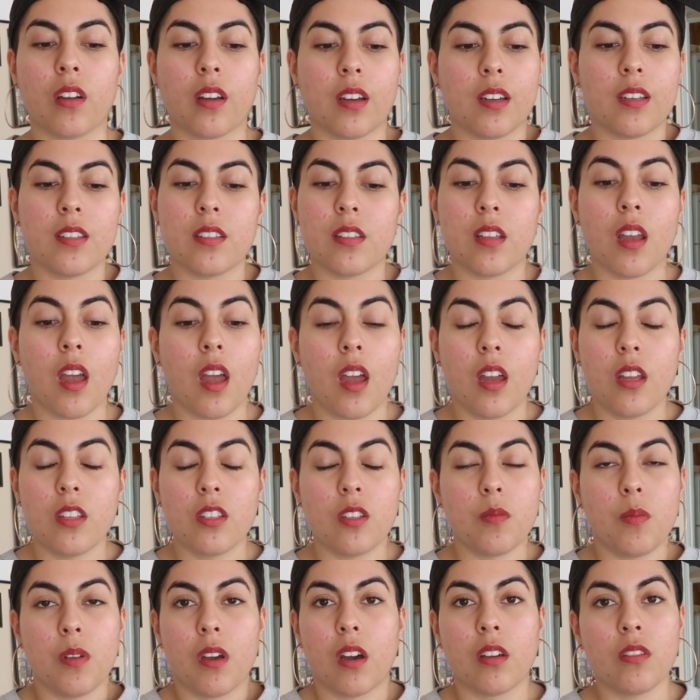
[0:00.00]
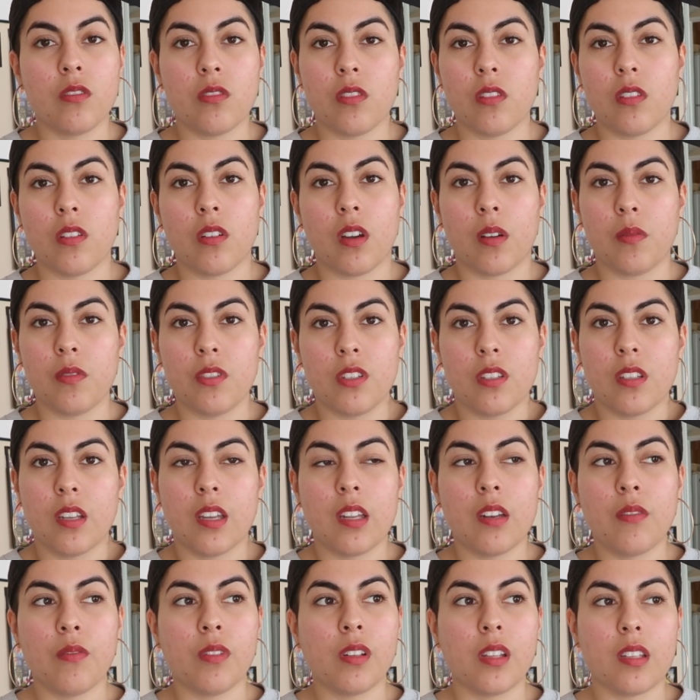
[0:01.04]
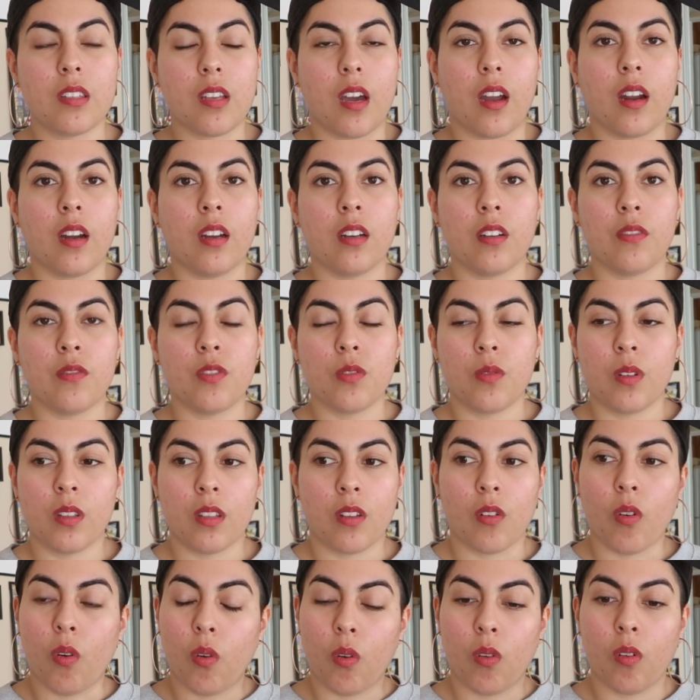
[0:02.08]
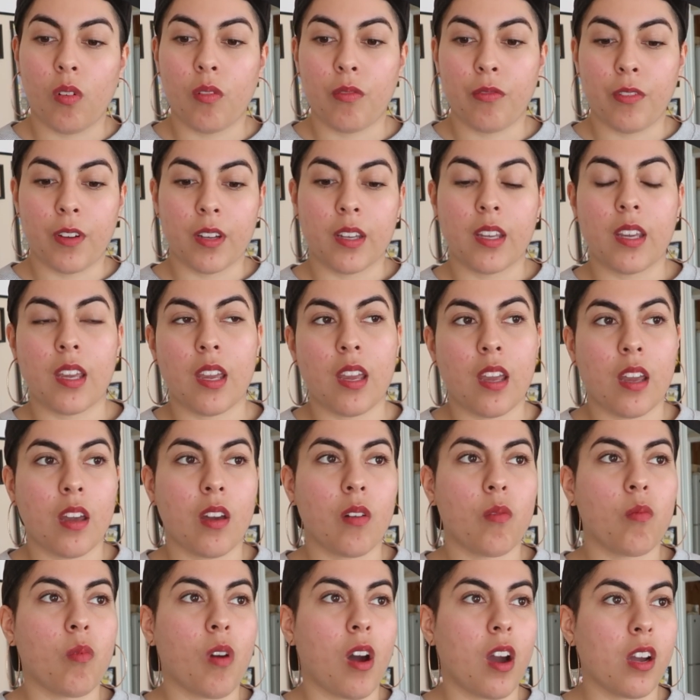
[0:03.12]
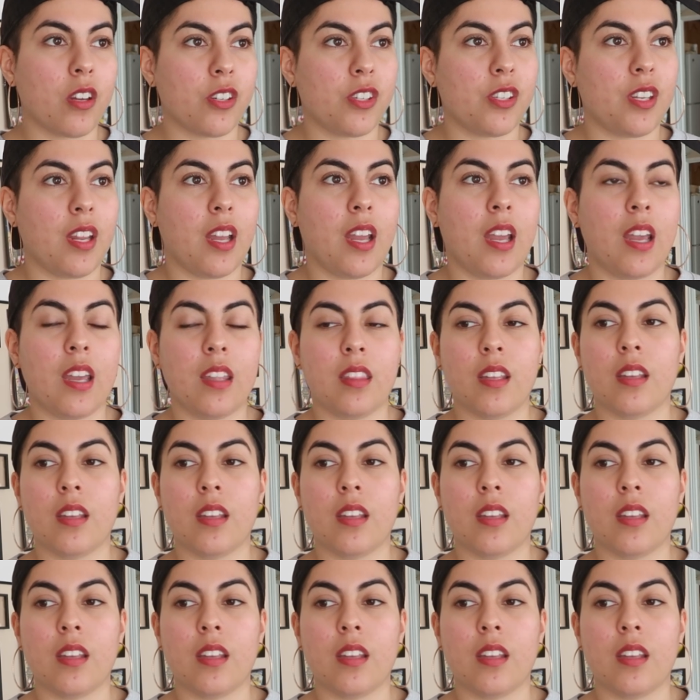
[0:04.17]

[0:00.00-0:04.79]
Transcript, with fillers: Because to be honest with you, I was just getting really tired of doing the whole fucking wash day,